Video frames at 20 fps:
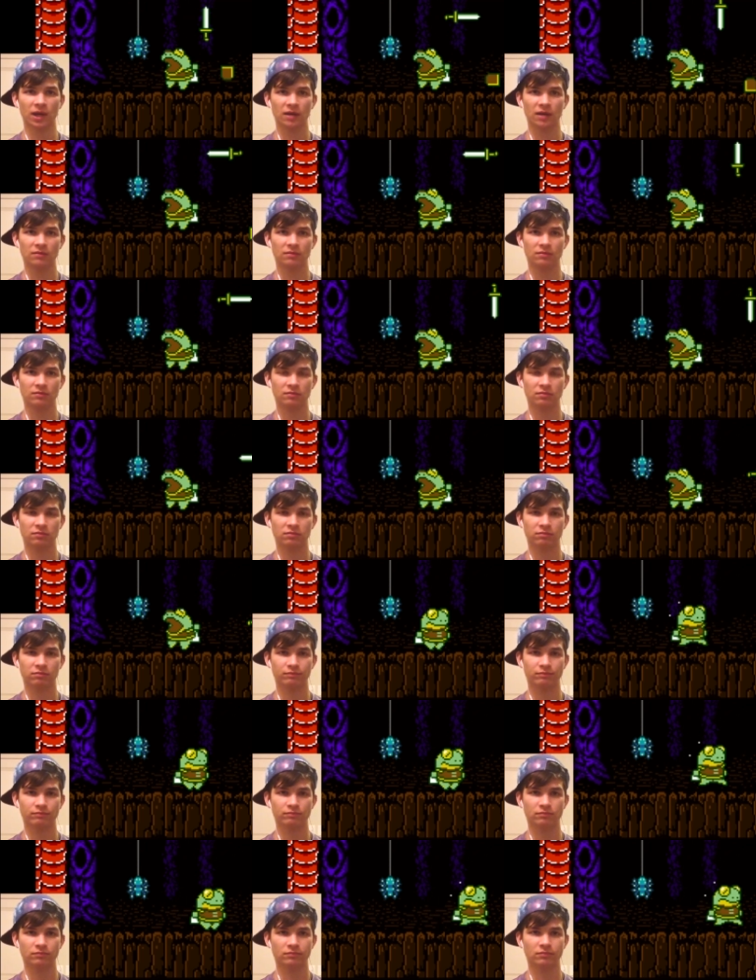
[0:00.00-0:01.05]
a
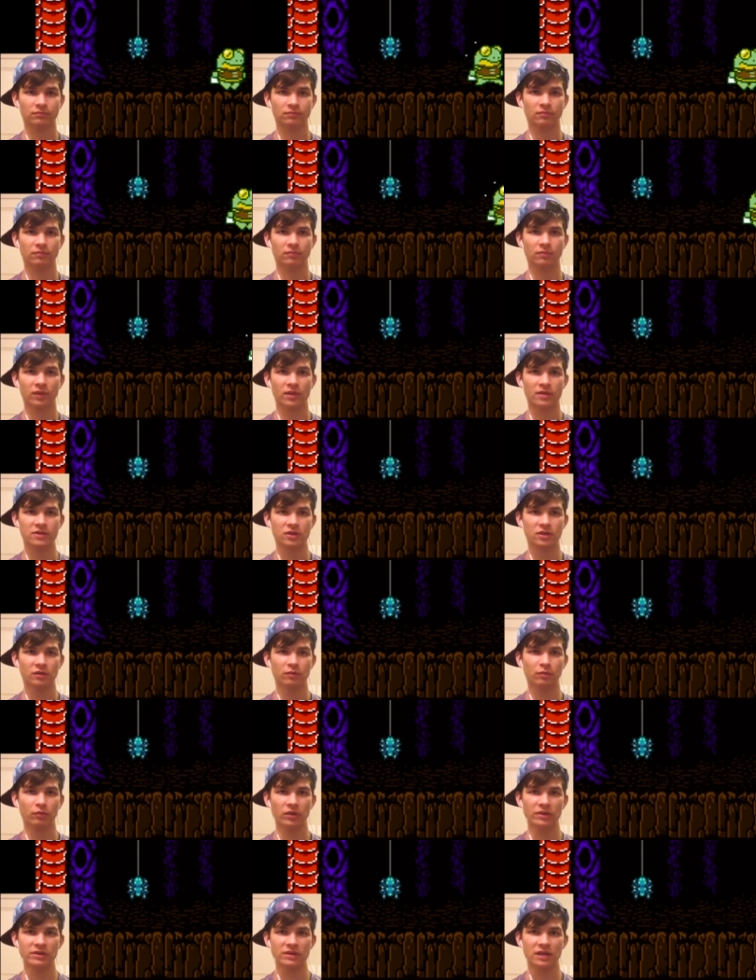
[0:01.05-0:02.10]

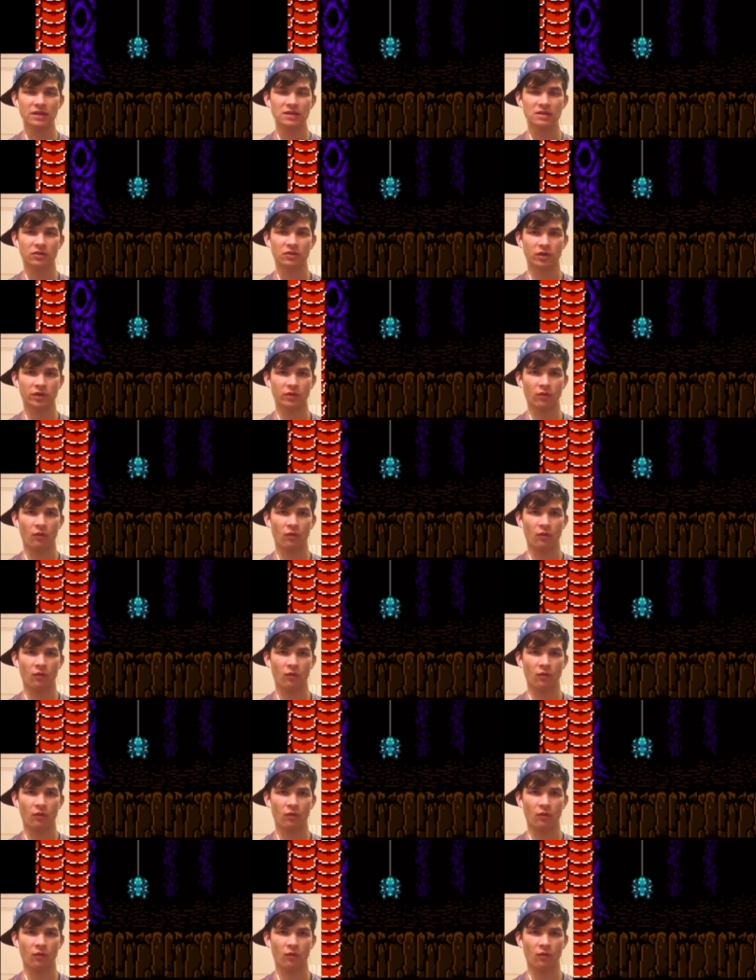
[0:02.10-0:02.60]
lizard princess, or